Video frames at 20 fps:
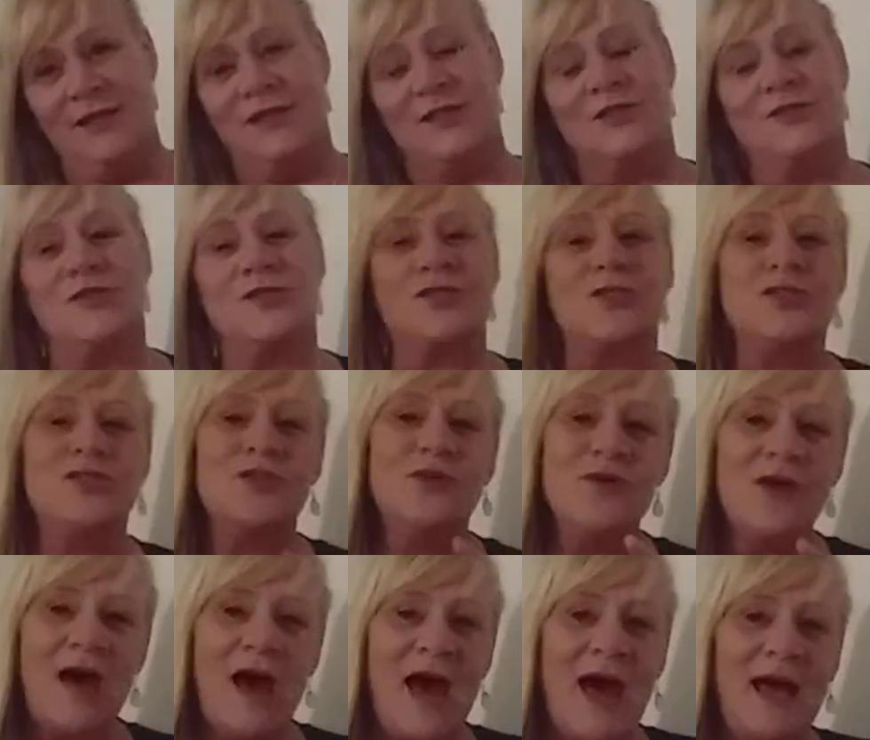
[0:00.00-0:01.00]
just to do
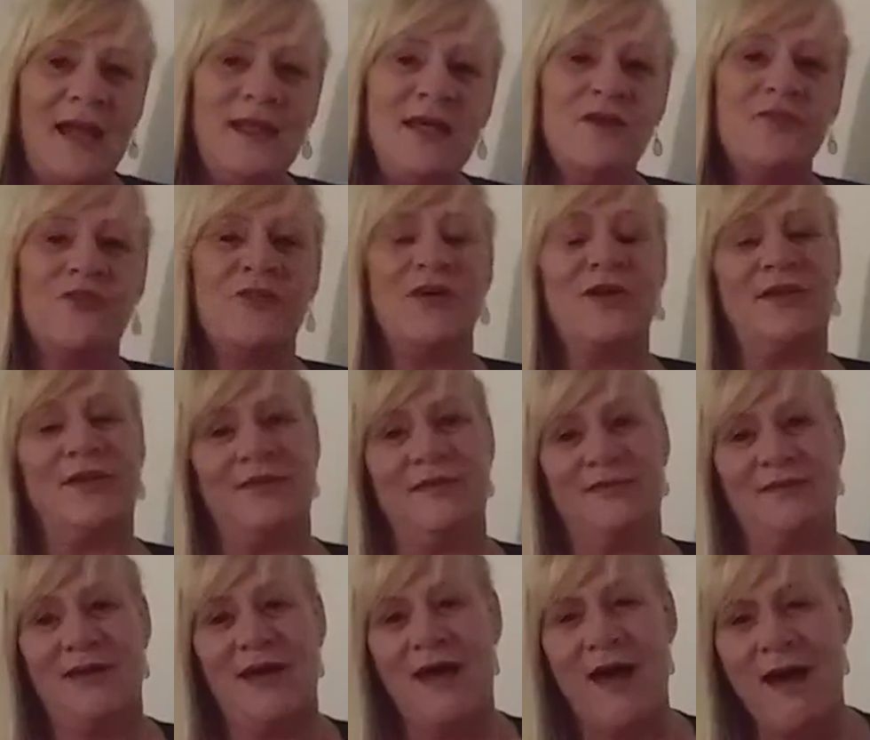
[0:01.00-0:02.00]
anything,
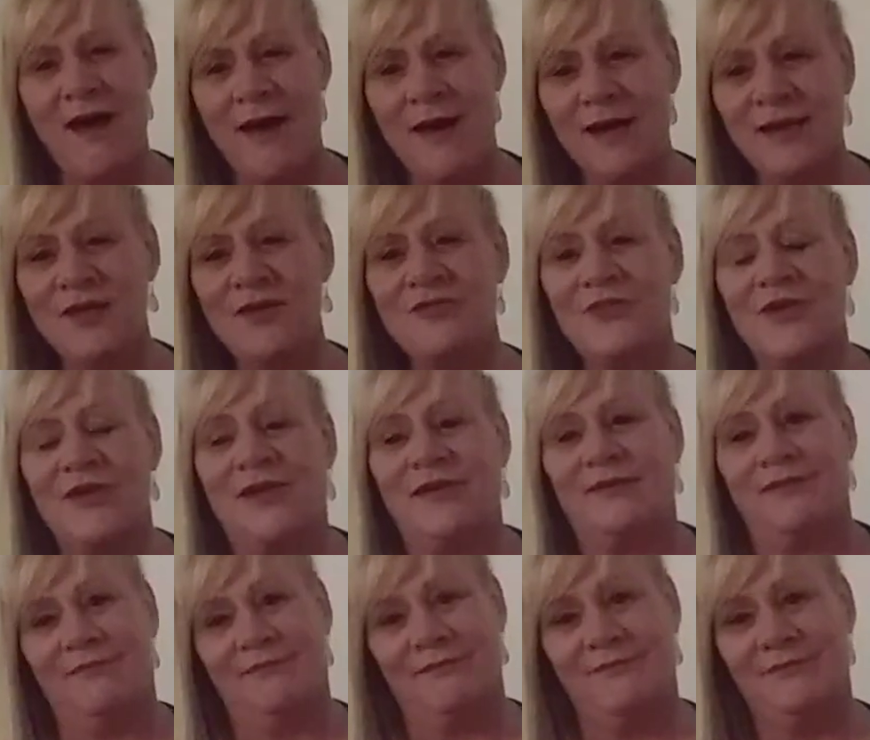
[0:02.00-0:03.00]

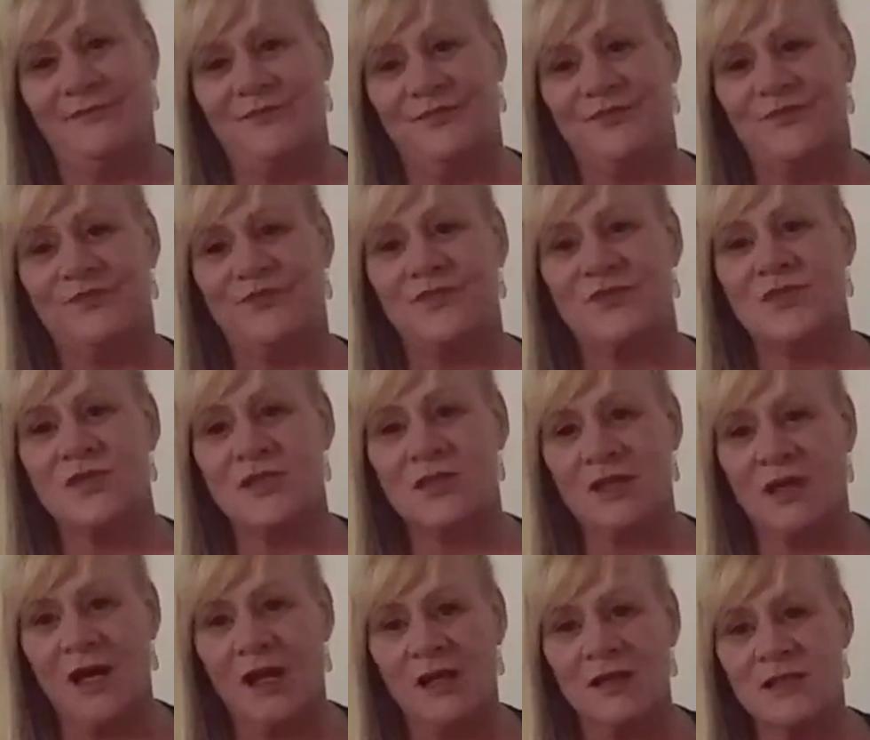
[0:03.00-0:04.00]
anything to
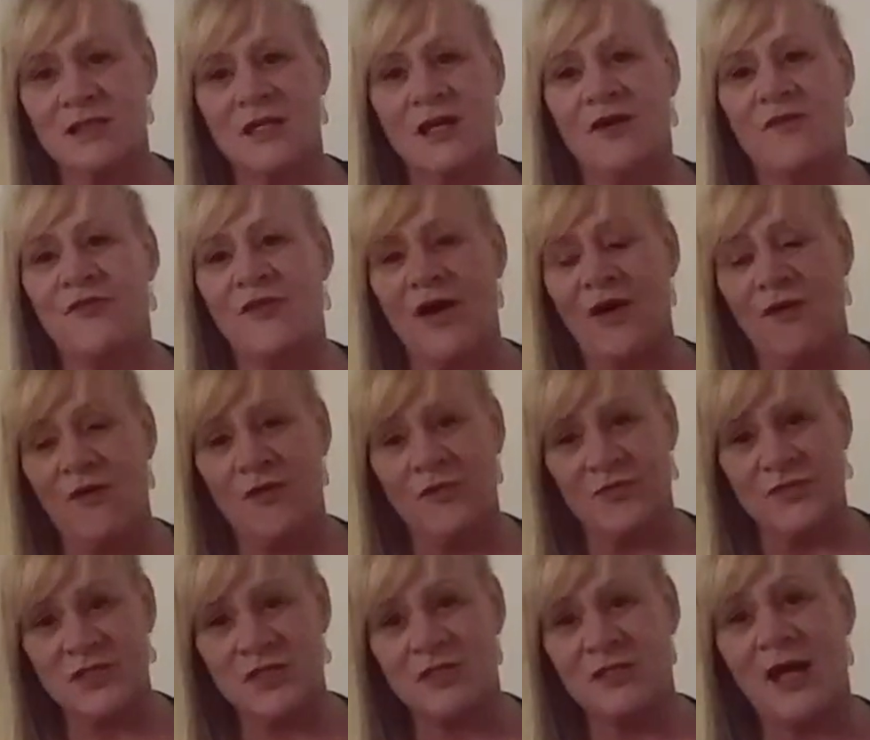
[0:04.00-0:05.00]
get herself out of
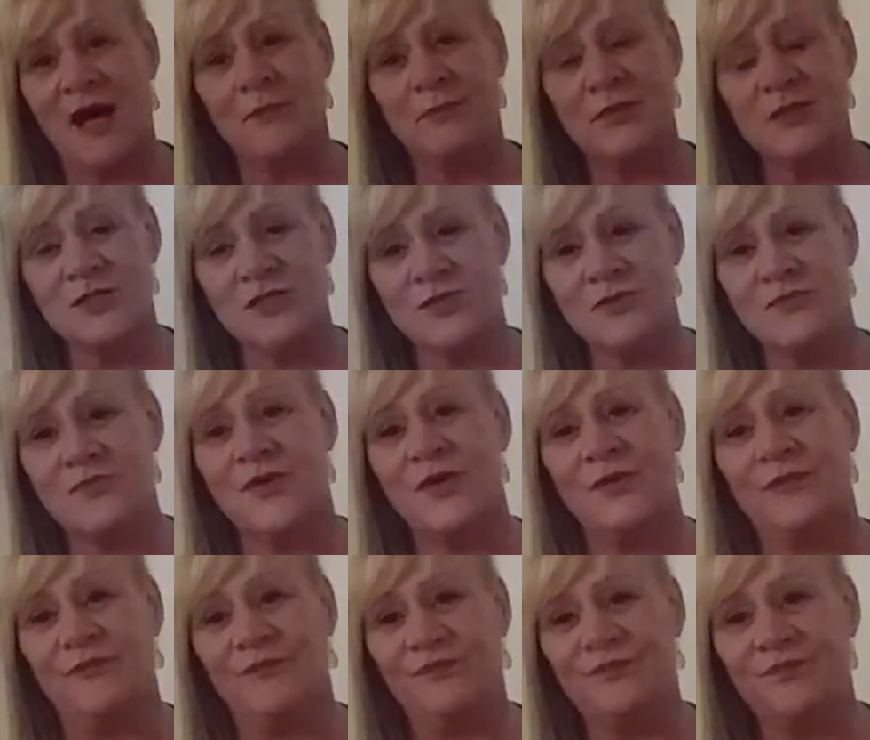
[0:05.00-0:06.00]
stabbing
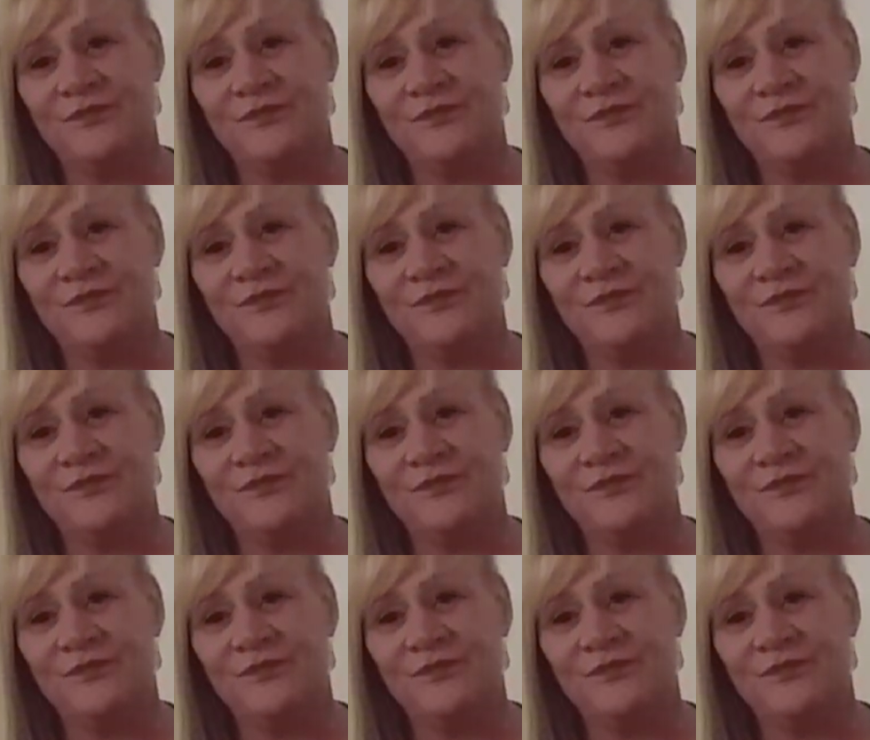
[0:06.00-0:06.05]
someone.